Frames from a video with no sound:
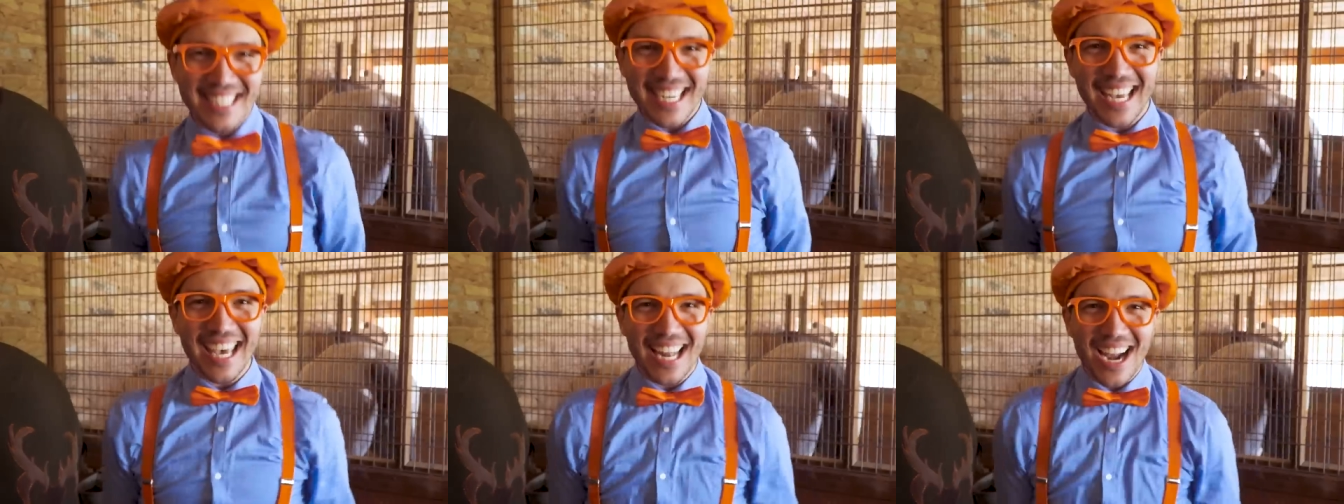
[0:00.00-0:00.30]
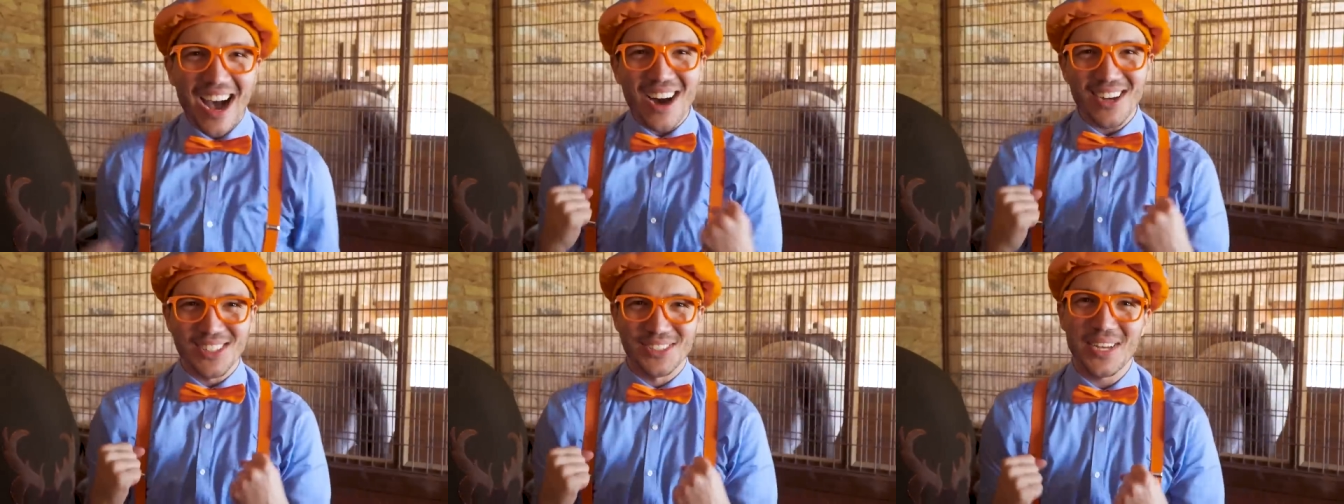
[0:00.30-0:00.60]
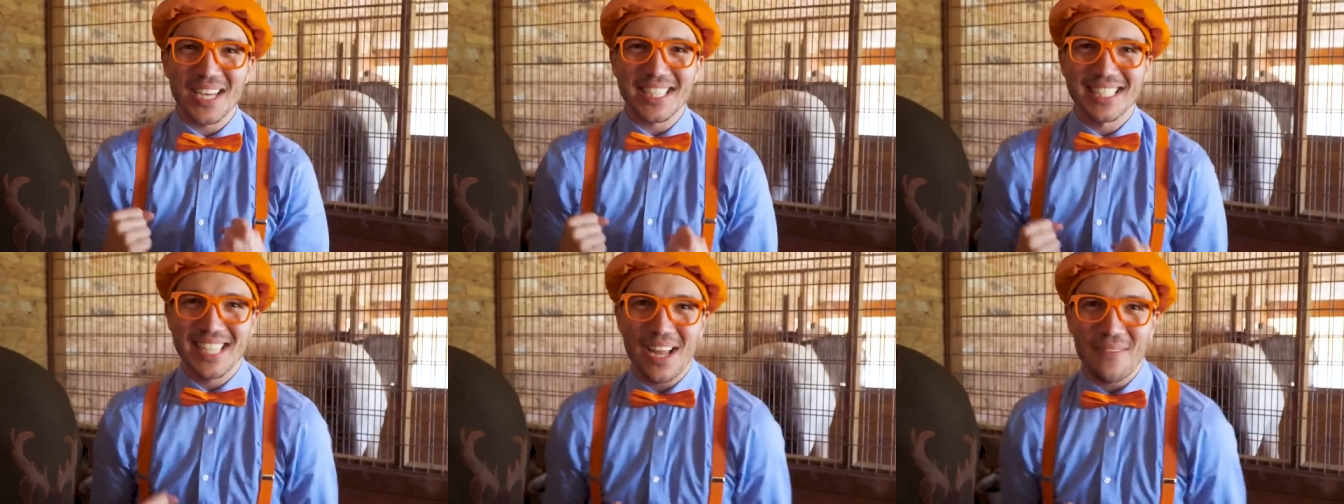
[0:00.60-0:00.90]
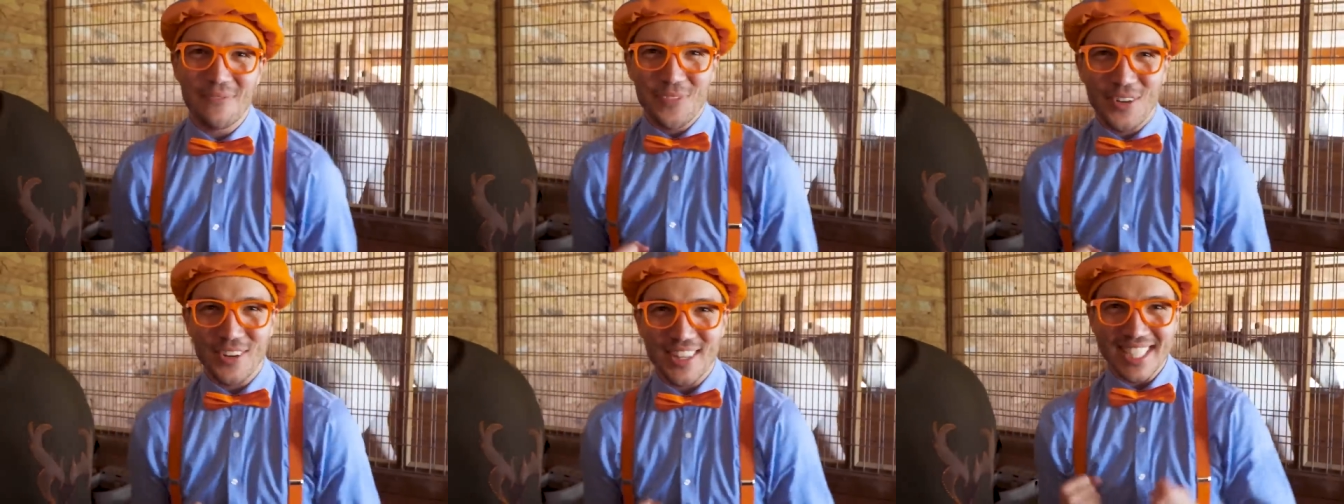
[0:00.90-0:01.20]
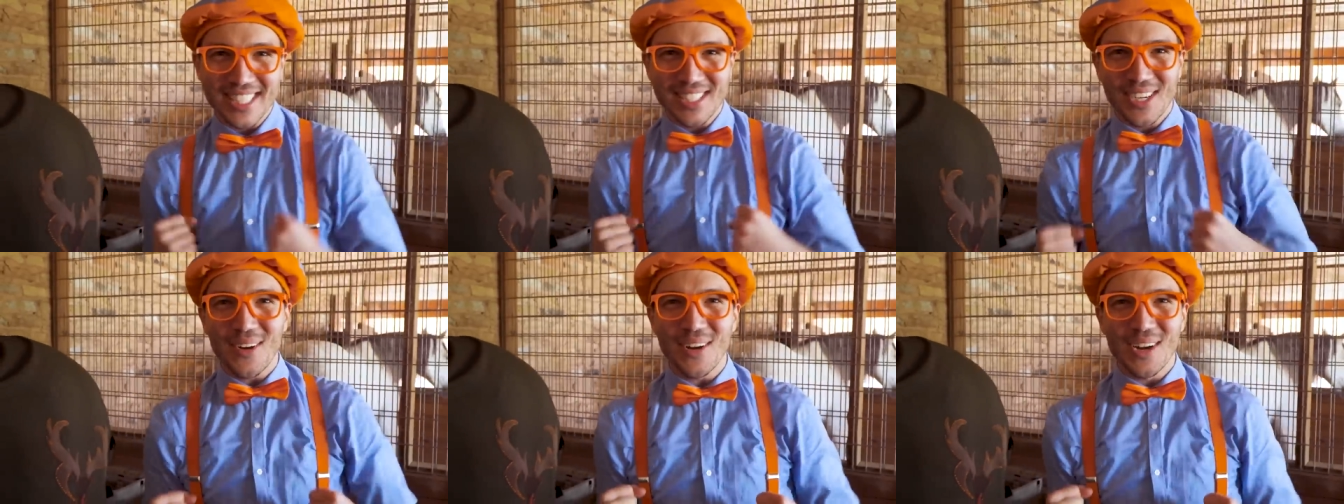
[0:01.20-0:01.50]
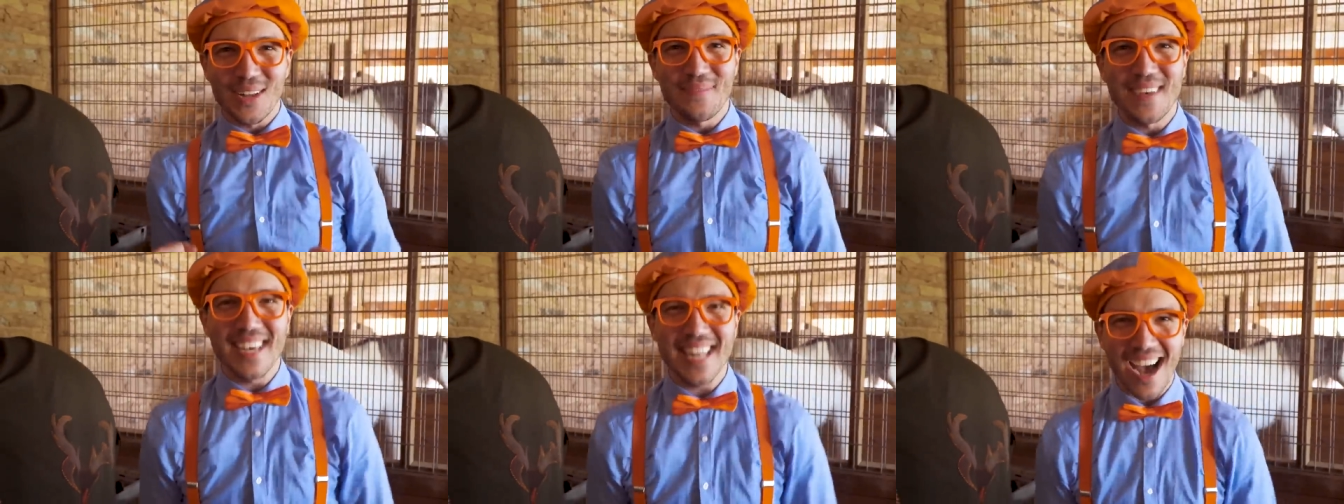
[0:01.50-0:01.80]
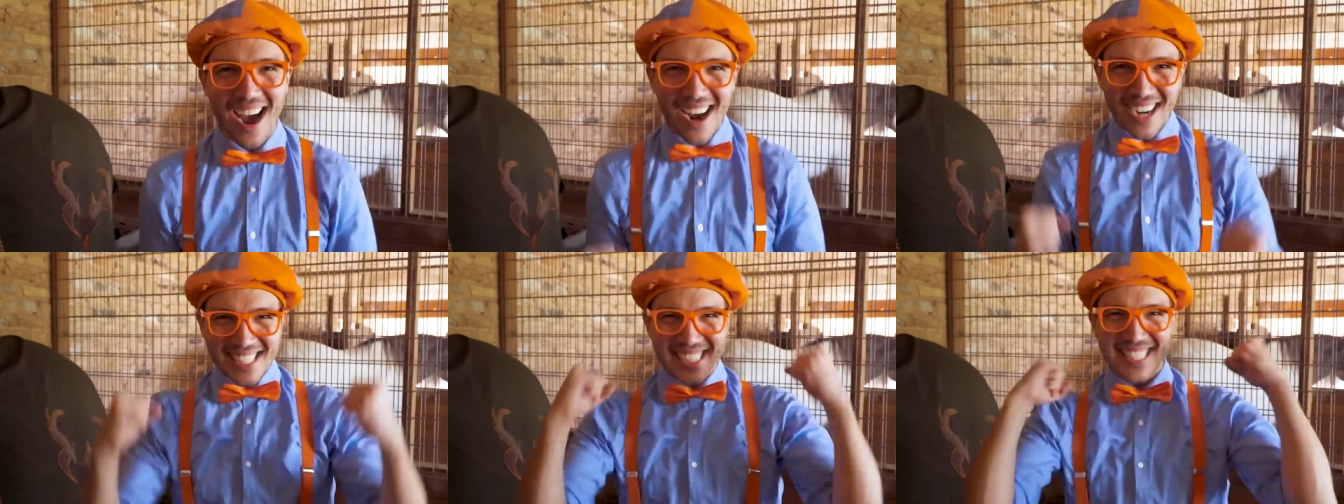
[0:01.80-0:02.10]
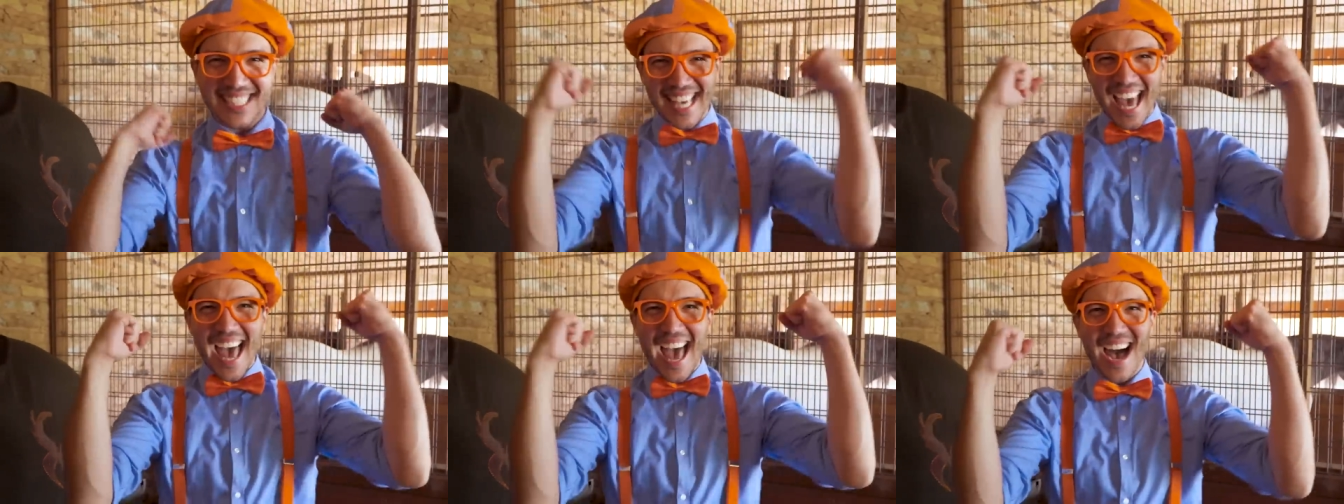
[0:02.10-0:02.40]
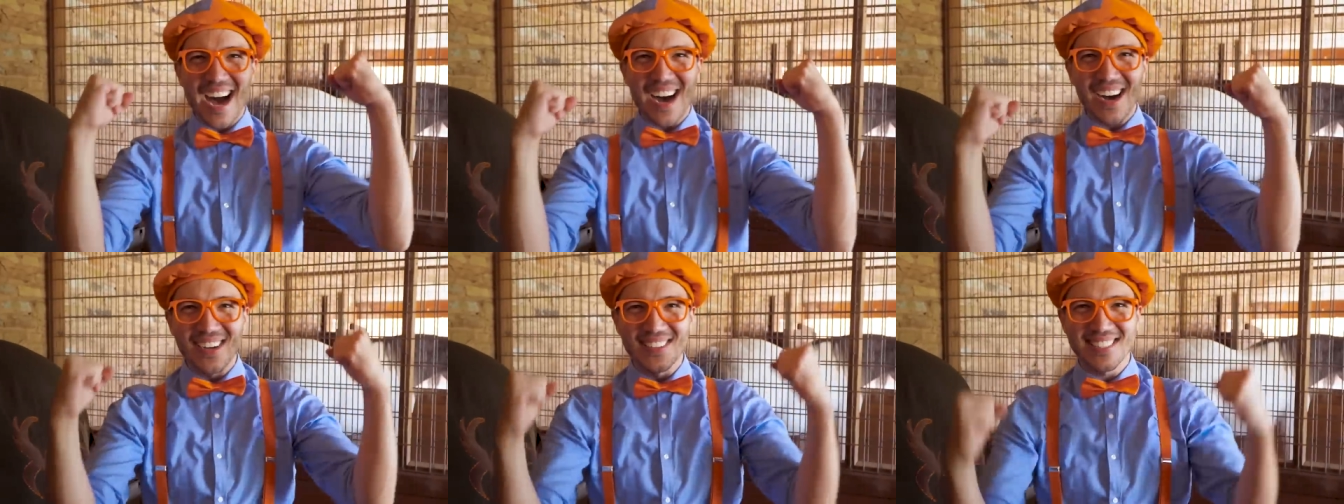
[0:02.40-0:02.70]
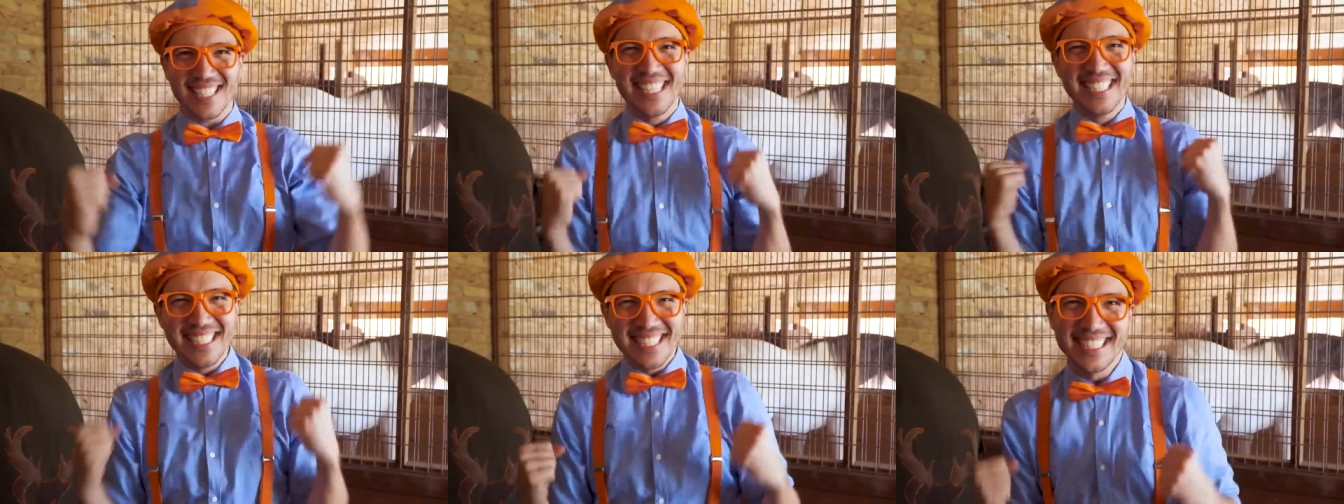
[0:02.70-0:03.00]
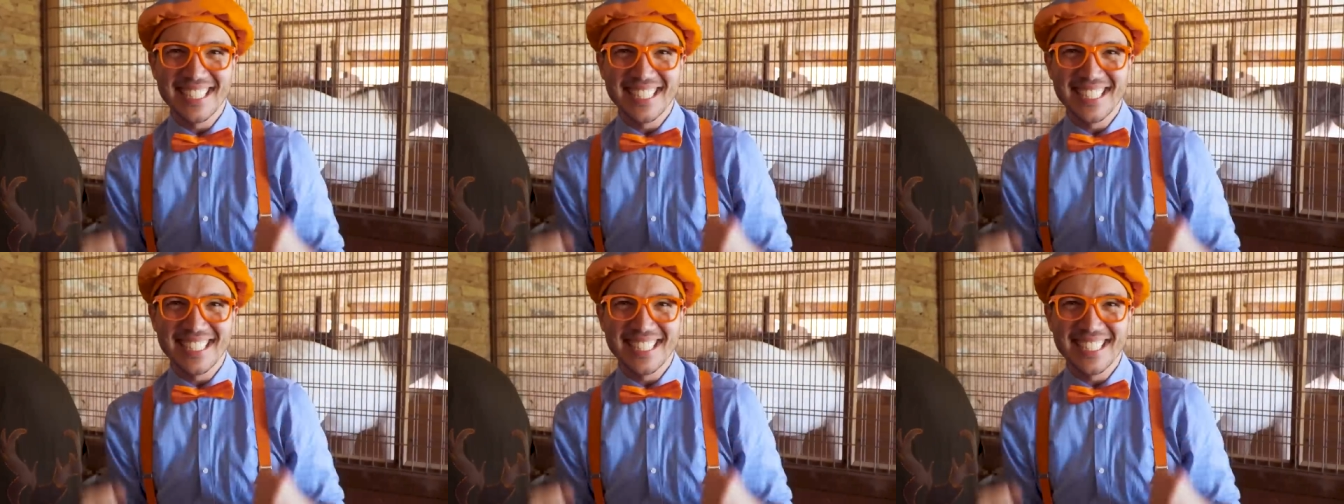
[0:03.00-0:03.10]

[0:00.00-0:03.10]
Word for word: to get all dressed up for the tournament ourselves.